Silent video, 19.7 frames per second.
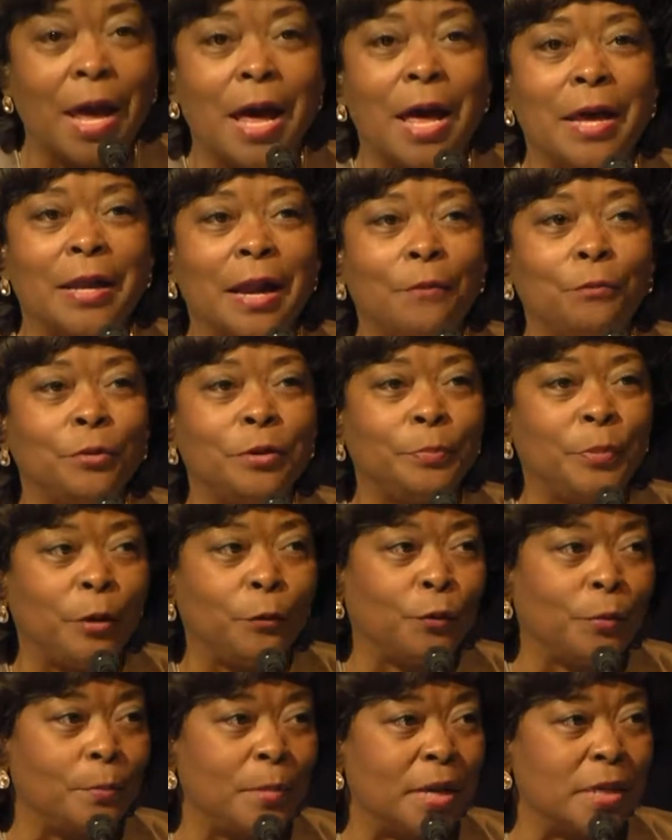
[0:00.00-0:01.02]
And I would be
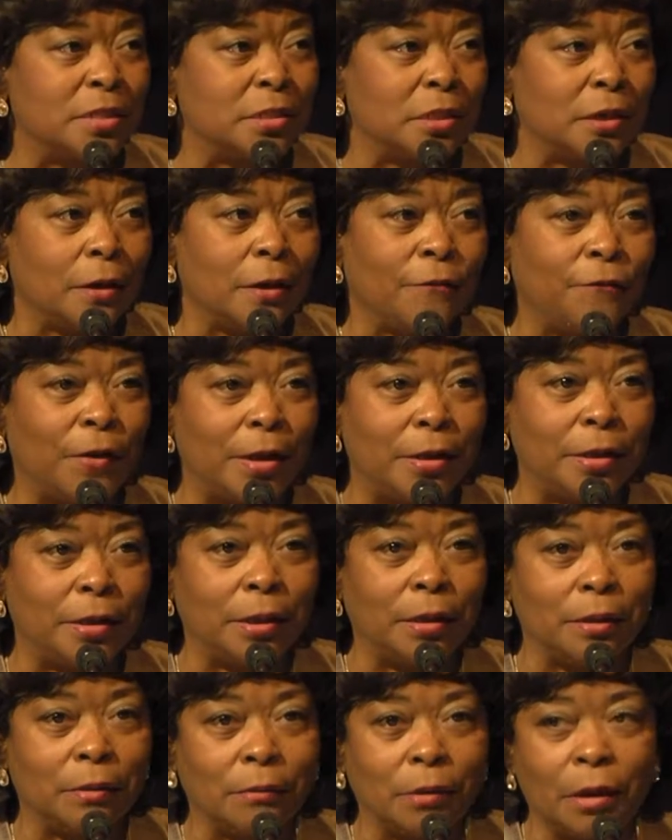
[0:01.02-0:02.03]
remiss if I
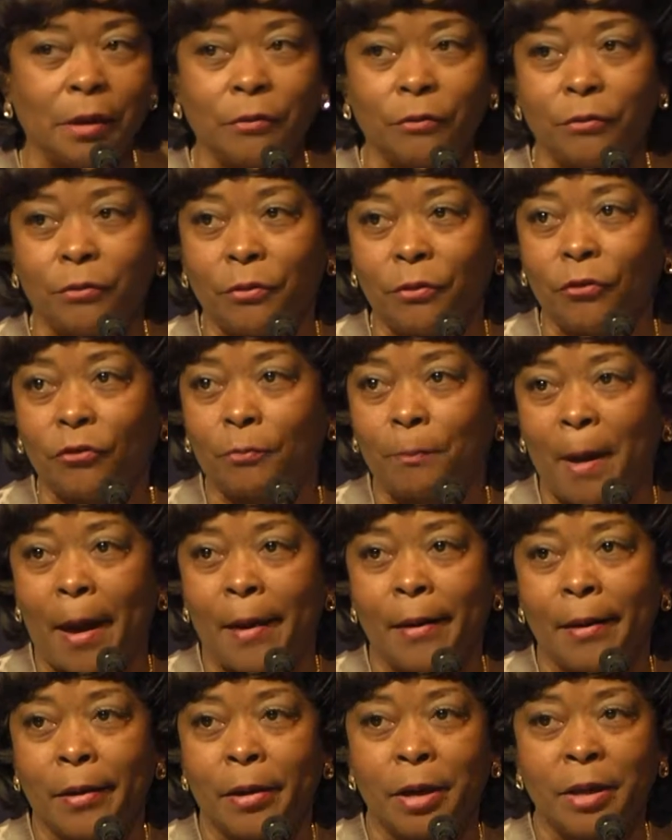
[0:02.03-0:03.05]
didn't introduce my
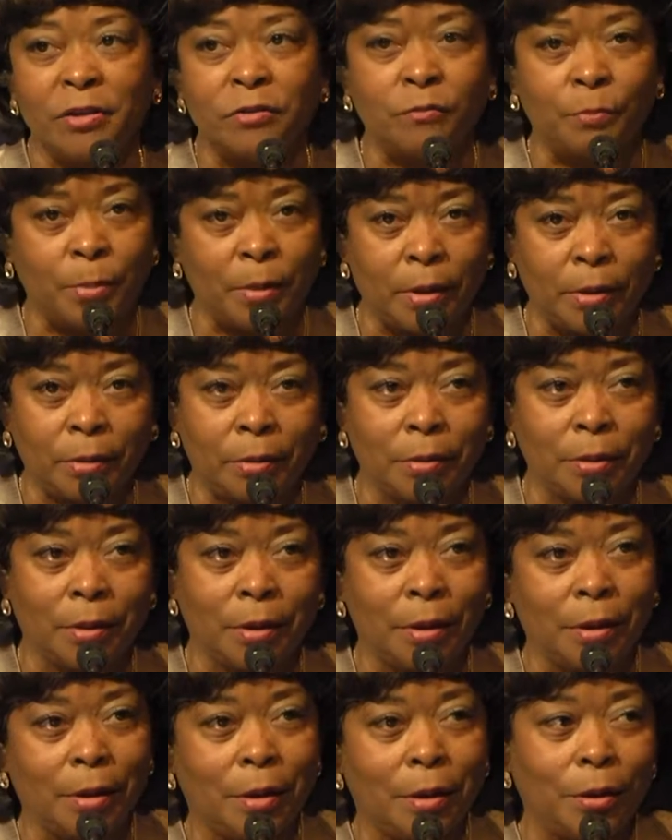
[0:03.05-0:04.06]
husband,
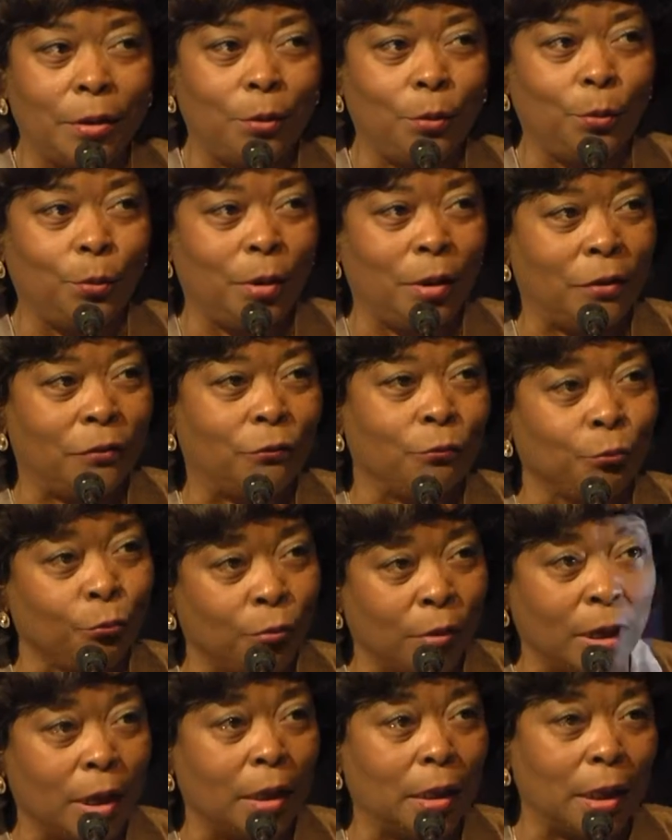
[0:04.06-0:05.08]
who is
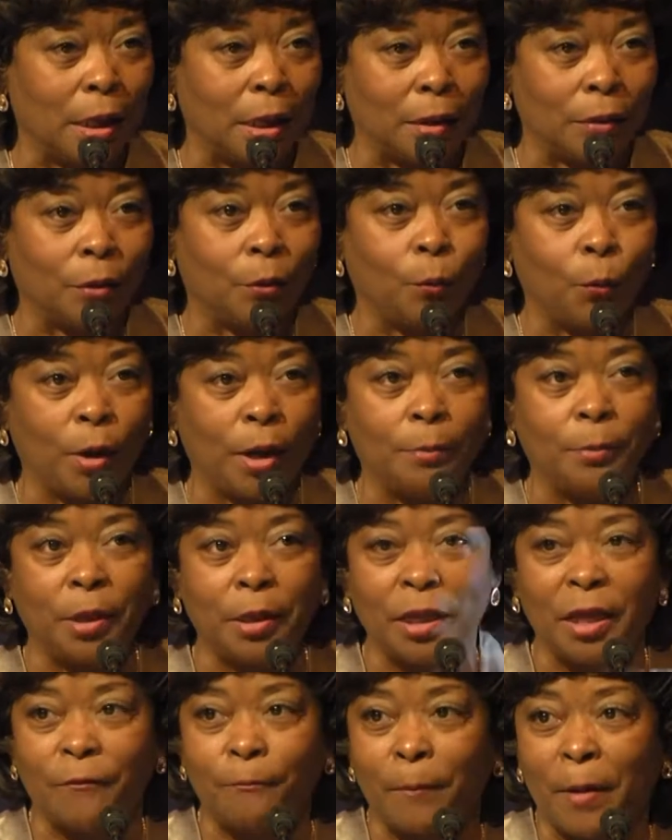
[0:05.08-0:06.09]
really the wind
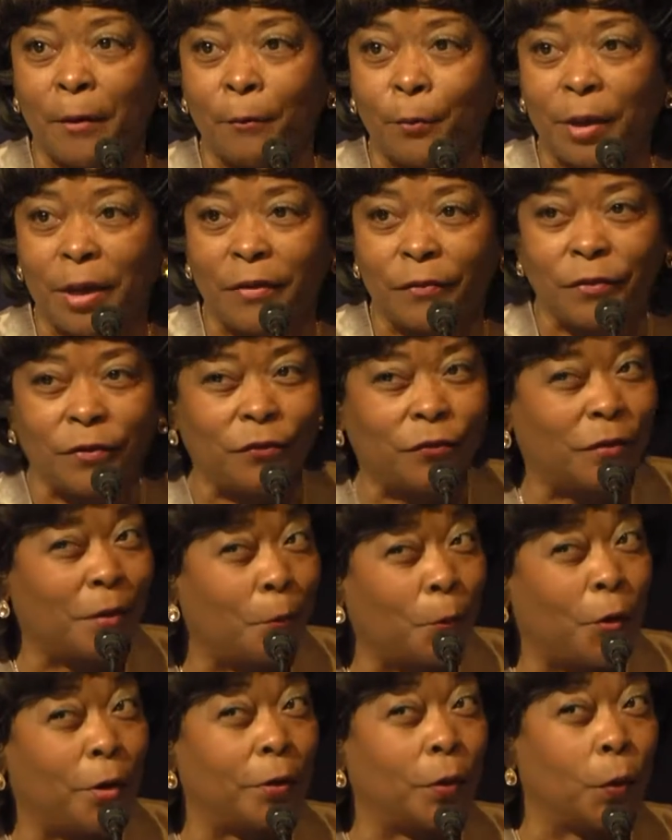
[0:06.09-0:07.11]
beneath my wings. He's
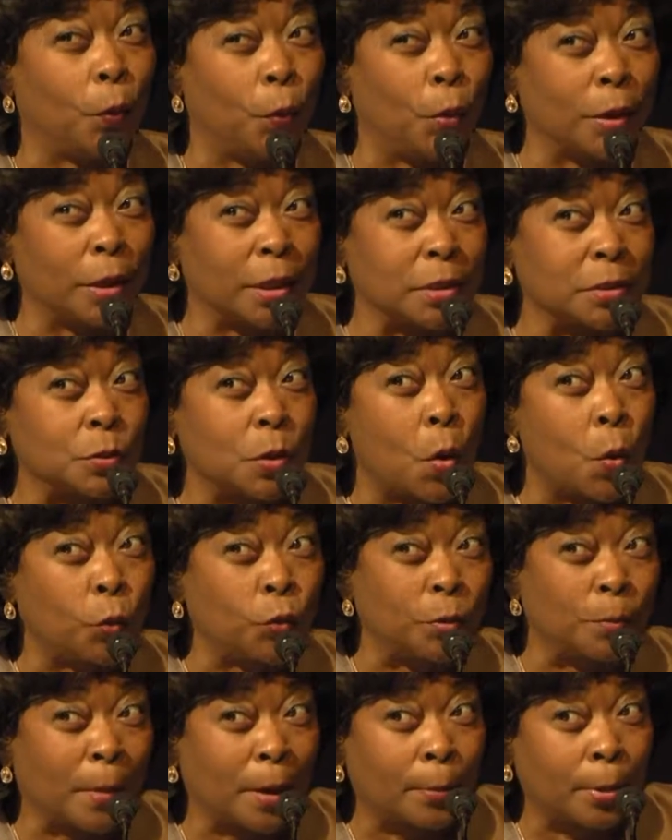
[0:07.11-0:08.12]
somewhere in the audience
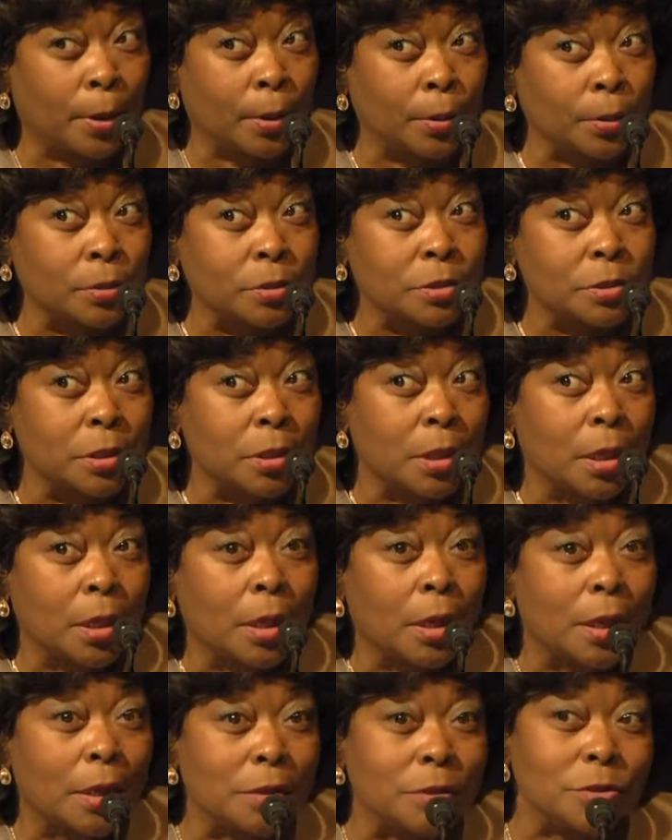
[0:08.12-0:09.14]
holding my purse.
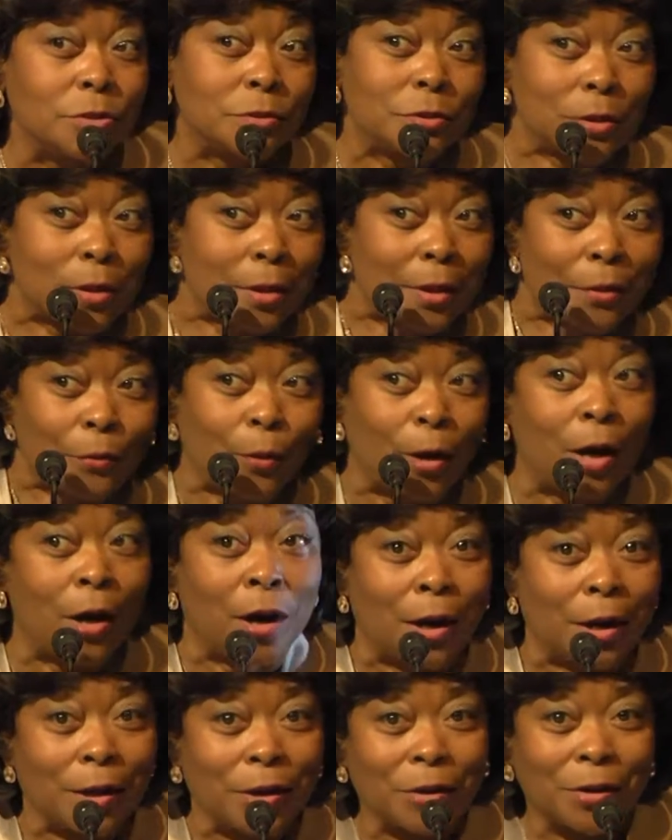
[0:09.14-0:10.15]
Where
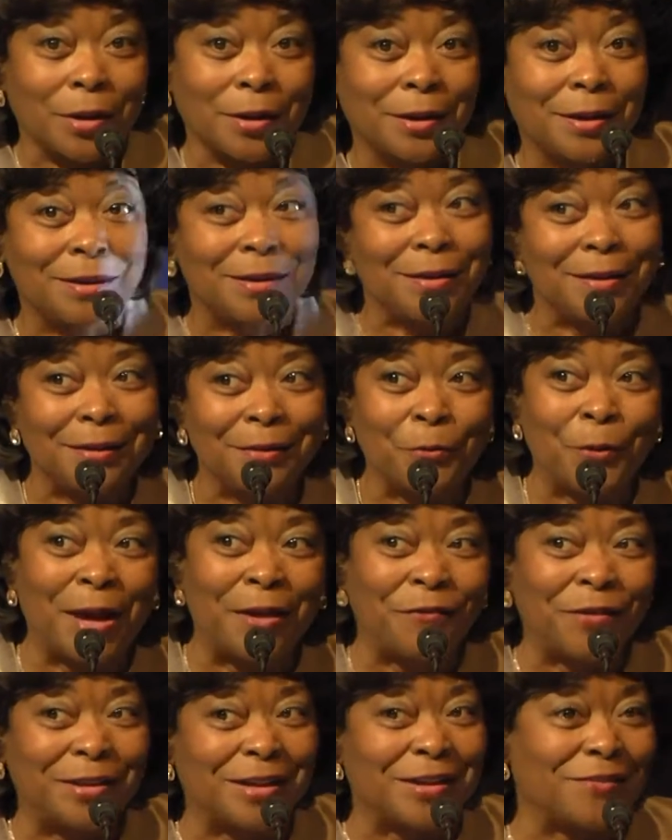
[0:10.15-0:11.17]
are you?
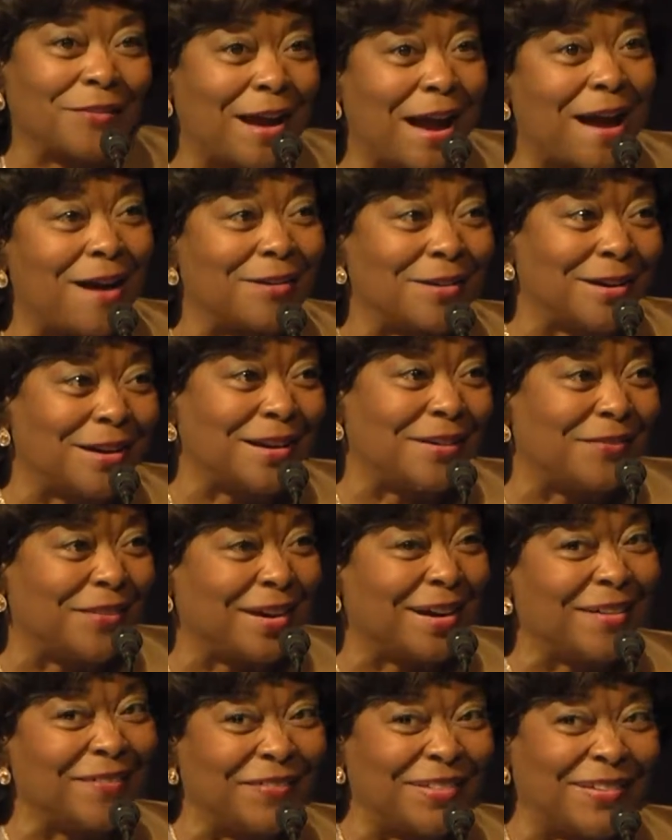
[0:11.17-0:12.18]
Wave at the crowd, honey,
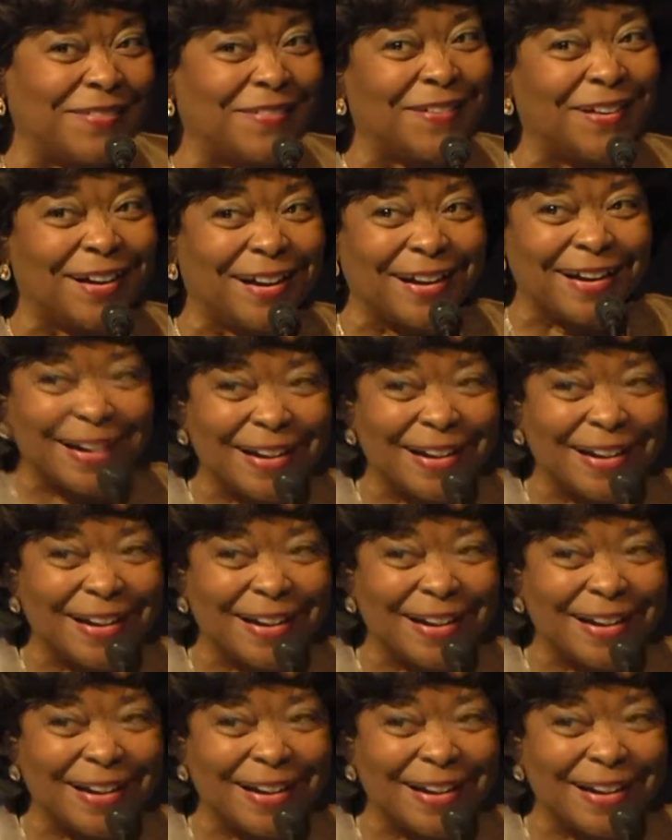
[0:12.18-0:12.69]
wherever you are.